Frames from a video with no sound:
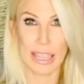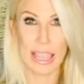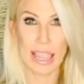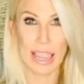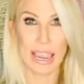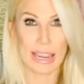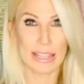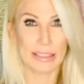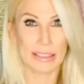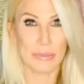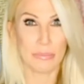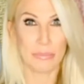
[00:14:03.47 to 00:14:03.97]

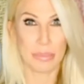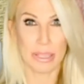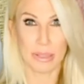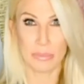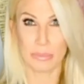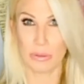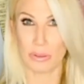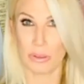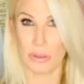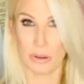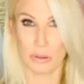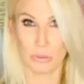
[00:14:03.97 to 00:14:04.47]
and the
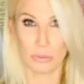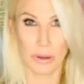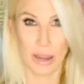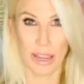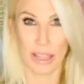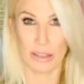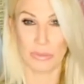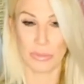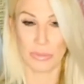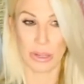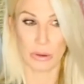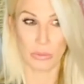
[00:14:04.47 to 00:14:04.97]
people
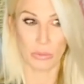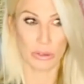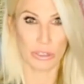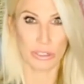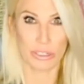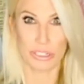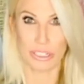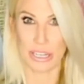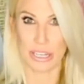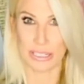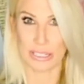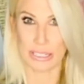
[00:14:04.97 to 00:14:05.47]
around me were
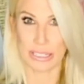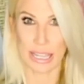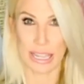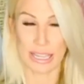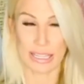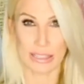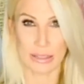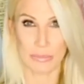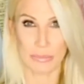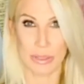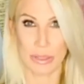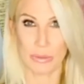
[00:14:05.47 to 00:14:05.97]
just
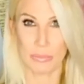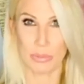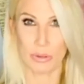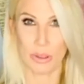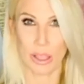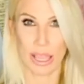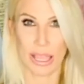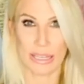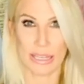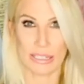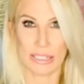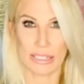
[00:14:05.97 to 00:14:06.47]
like the people
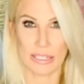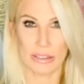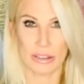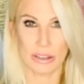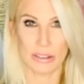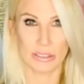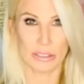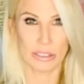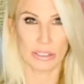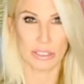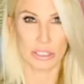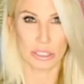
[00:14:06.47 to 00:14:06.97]
I
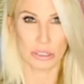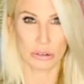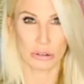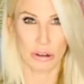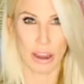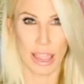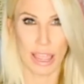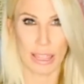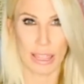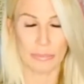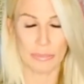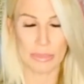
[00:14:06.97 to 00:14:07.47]
had
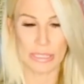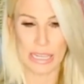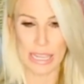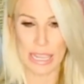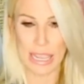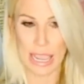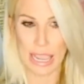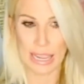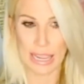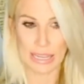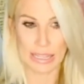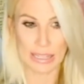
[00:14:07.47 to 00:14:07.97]
described,
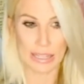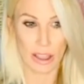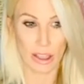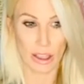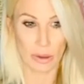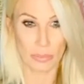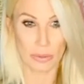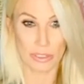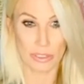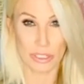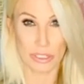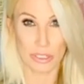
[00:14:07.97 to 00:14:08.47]
and
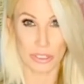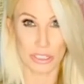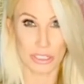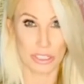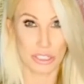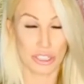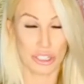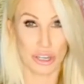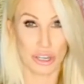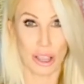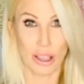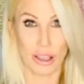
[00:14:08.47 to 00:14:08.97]
the
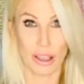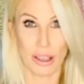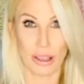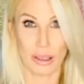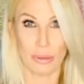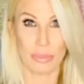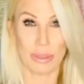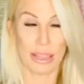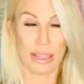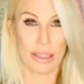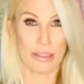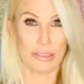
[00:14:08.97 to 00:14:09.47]

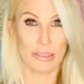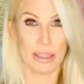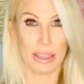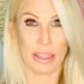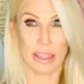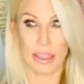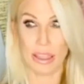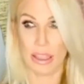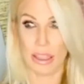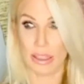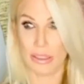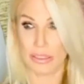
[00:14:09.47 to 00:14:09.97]
job, and
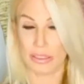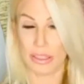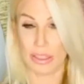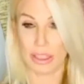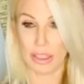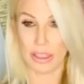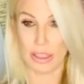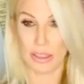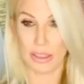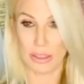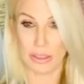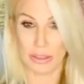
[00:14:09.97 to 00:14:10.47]

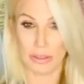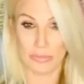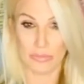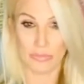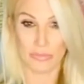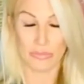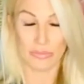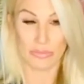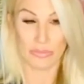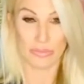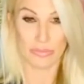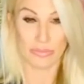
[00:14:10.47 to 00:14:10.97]
the
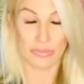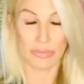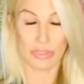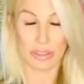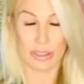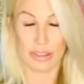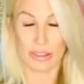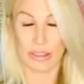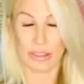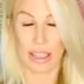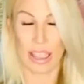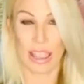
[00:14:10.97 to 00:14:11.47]

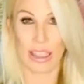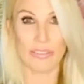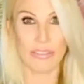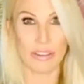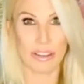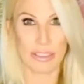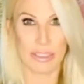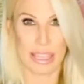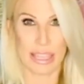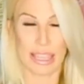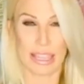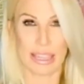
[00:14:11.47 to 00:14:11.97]

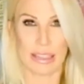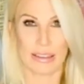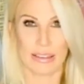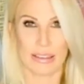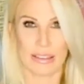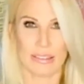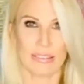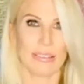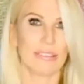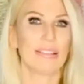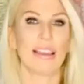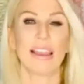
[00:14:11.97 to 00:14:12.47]
everything.
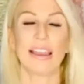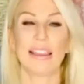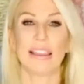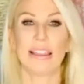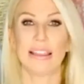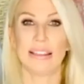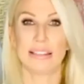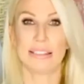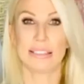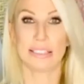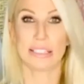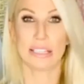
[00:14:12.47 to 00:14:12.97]

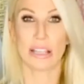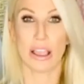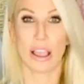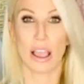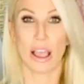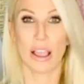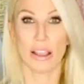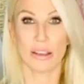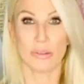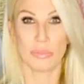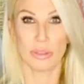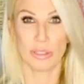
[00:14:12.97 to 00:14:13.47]
It's
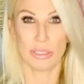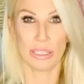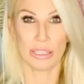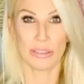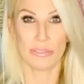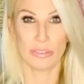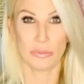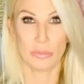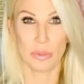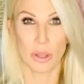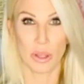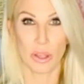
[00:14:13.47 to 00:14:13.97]

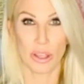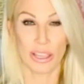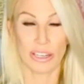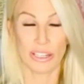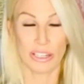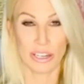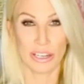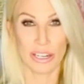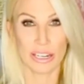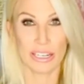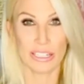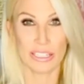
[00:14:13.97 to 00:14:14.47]
unbelievable. And
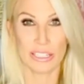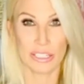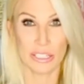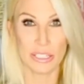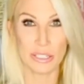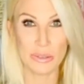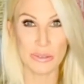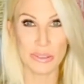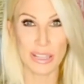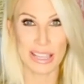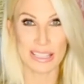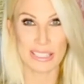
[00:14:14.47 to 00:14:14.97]
you're gonna
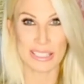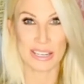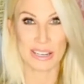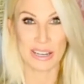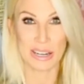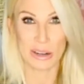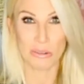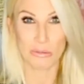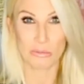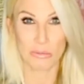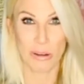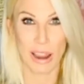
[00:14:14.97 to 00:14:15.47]
do this. You're
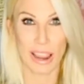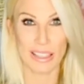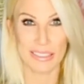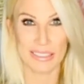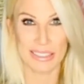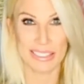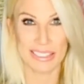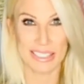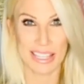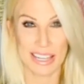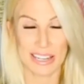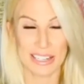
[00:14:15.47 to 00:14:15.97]
gonna write
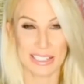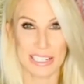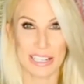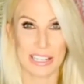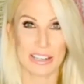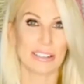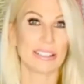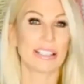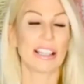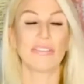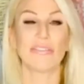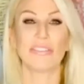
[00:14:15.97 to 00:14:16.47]
this letter to
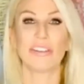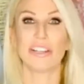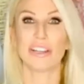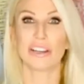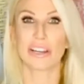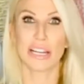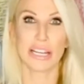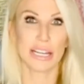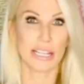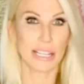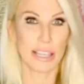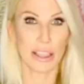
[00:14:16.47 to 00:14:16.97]
yourself, and you're
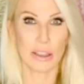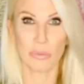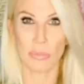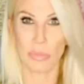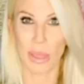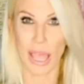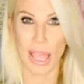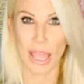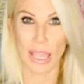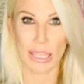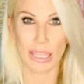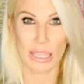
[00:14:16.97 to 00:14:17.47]
gonna go
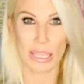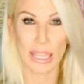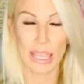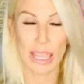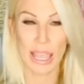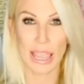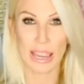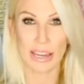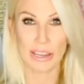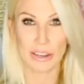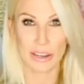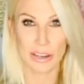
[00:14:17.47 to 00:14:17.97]
back
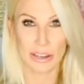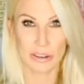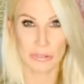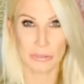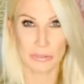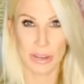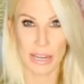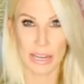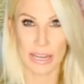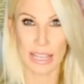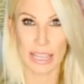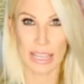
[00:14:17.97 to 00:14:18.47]
and you're gonna
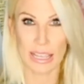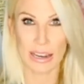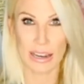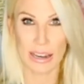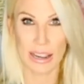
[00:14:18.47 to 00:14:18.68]
read it